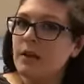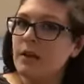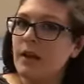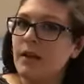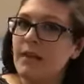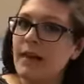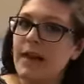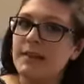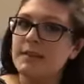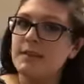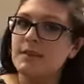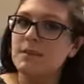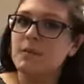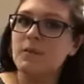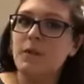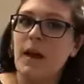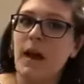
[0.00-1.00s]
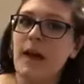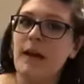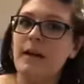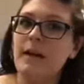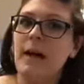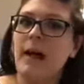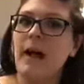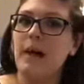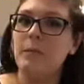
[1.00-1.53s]
Now that's
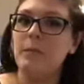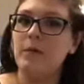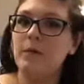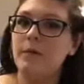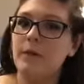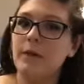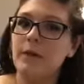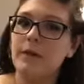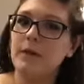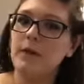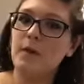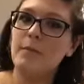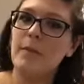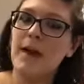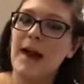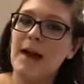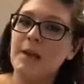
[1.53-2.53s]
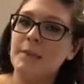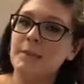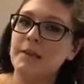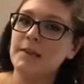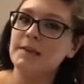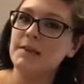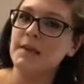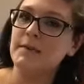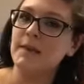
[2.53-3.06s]
I prefer to go back
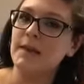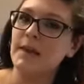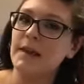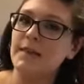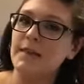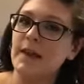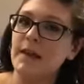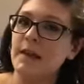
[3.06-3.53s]
because I feel like that